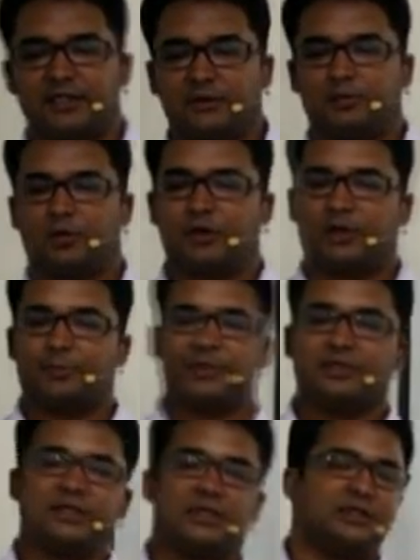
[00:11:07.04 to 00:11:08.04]
income or
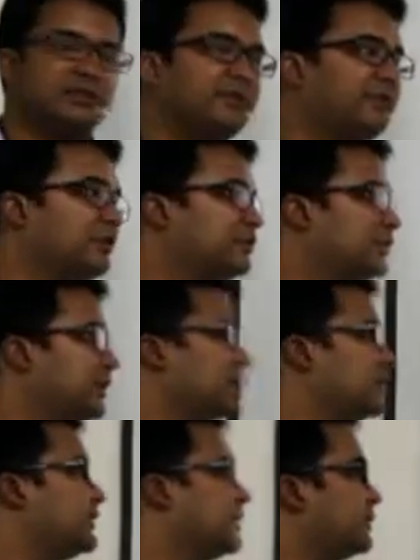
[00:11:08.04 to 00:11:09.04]
appreciate in the future
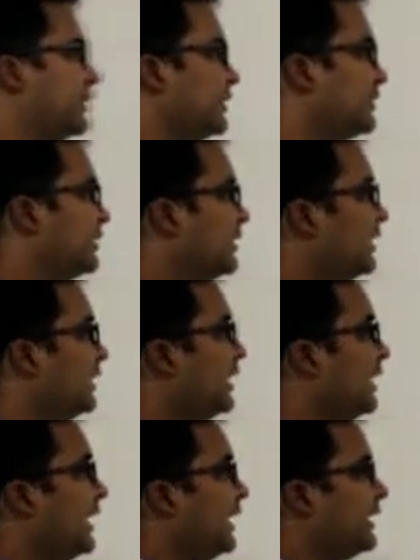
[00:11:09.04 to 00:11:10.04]
consumption.
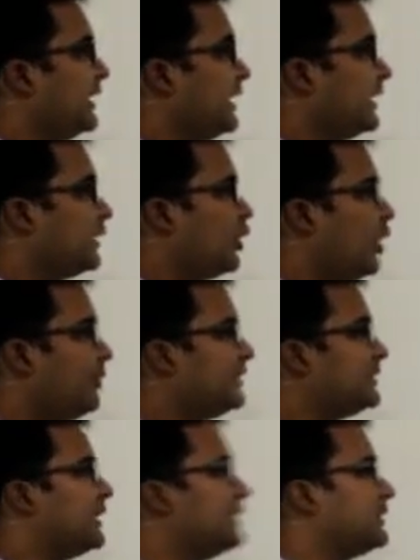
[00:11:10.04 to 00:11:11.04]
In an
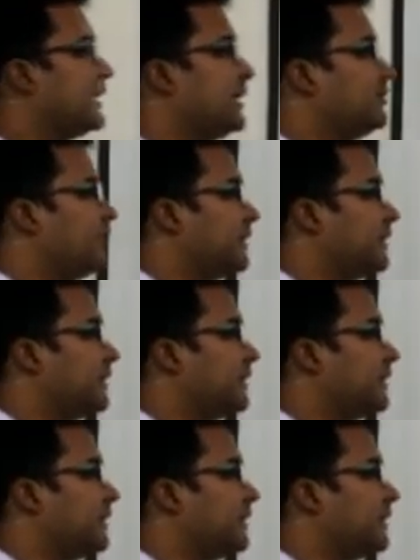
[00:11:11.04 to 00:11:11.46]
economic sense, an